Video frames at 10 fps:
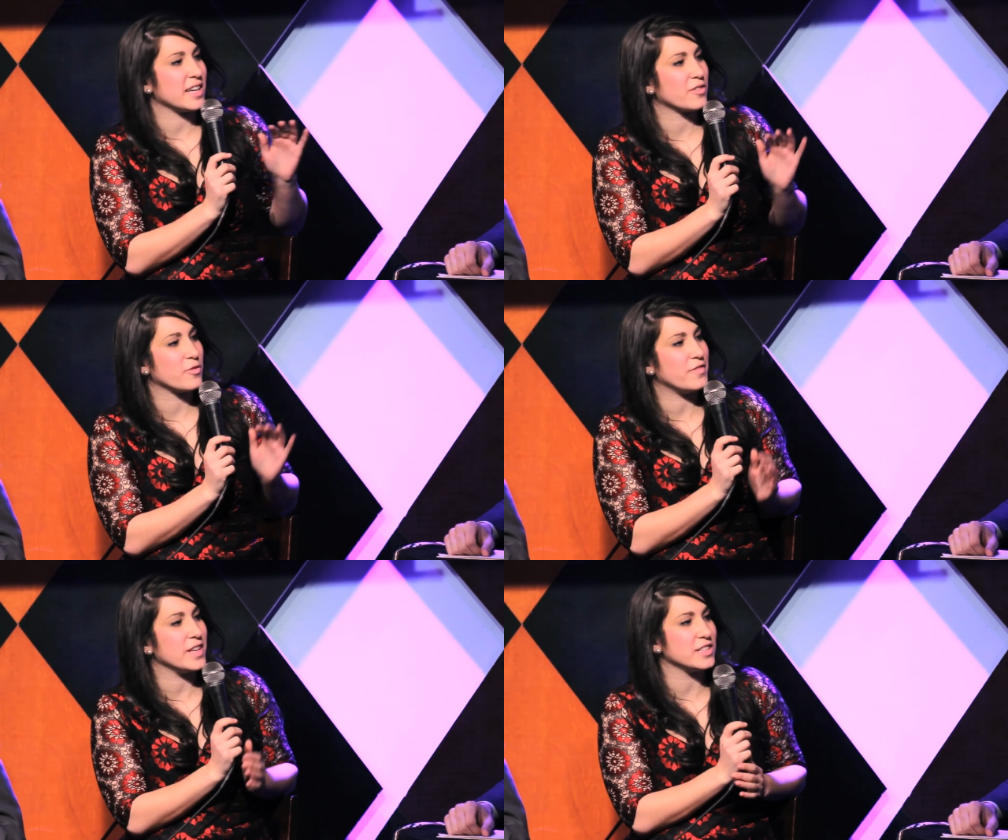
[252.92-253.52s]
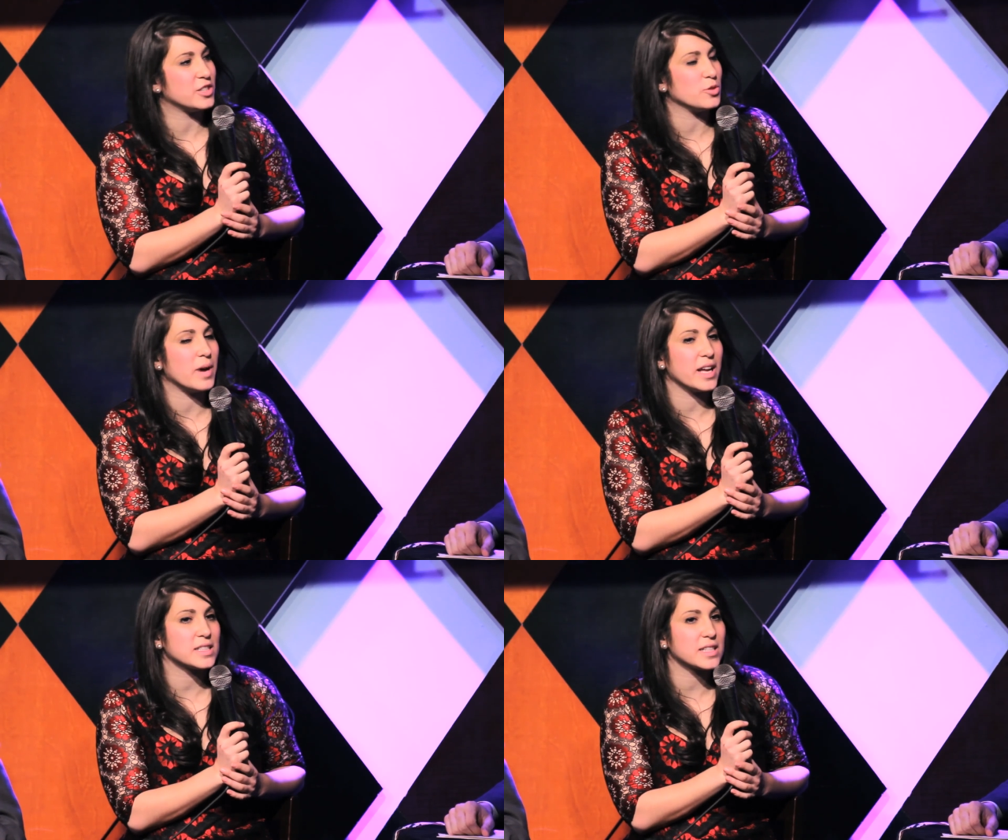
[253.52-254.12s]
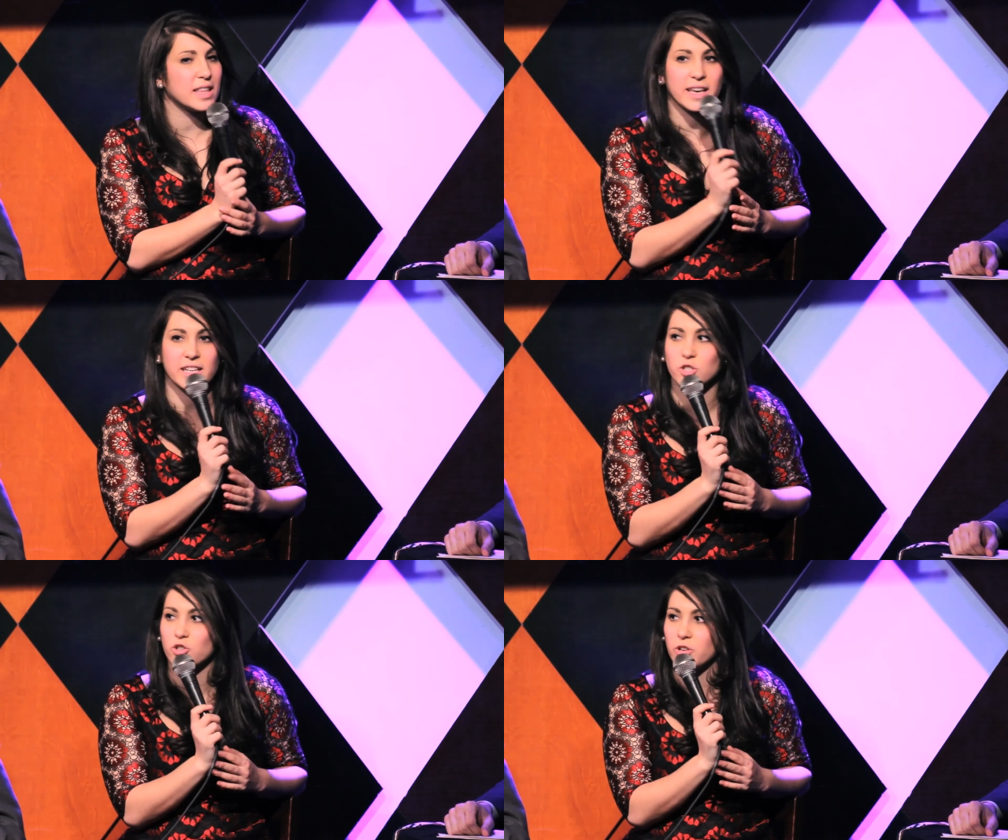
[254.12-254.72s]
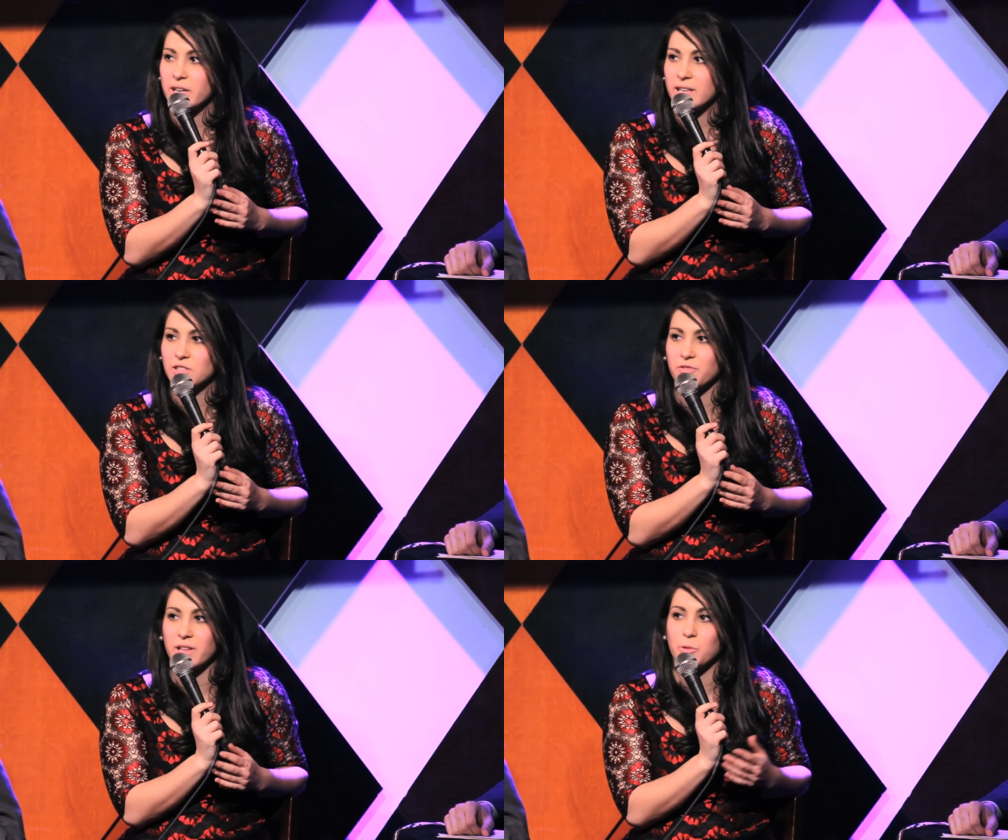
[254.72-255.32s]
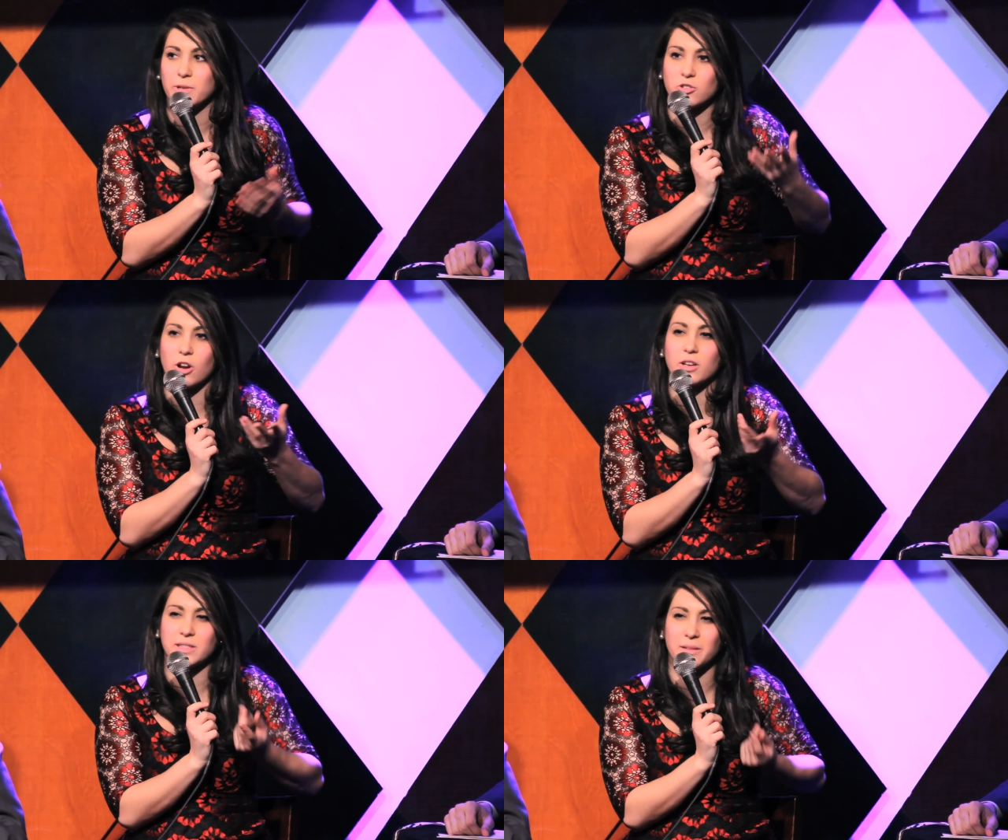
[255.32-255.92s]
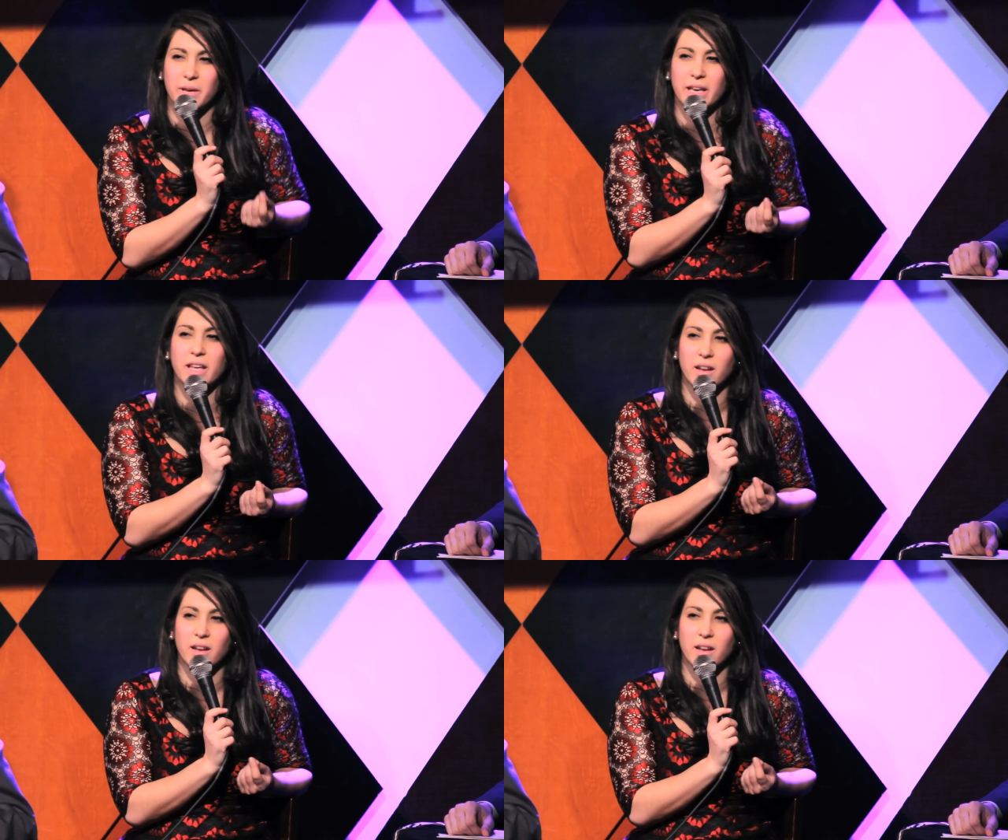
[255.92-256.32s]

Yeah. Feel too much. No. The intrigue is really what draws them in.